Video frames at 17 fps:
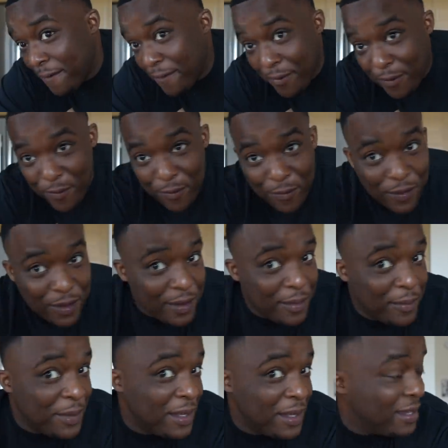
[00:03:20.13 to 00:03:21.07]
You
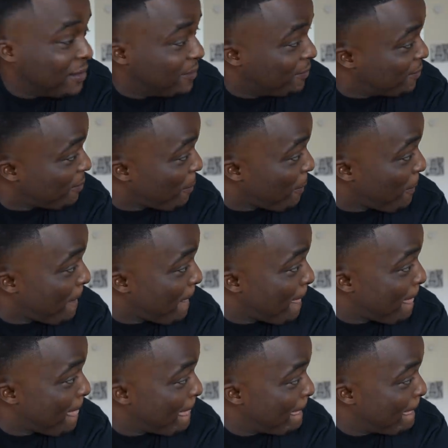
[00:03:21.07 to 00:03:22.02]
feel me?
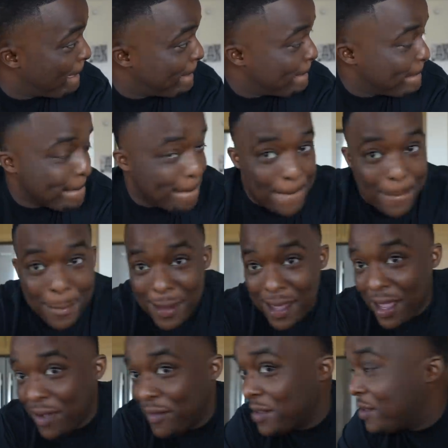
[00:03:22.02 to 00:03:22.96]

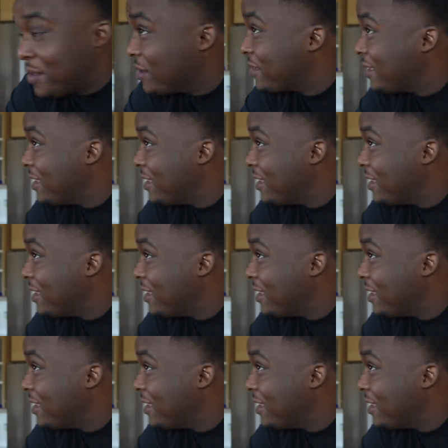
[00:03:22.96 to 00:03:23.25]
They even took the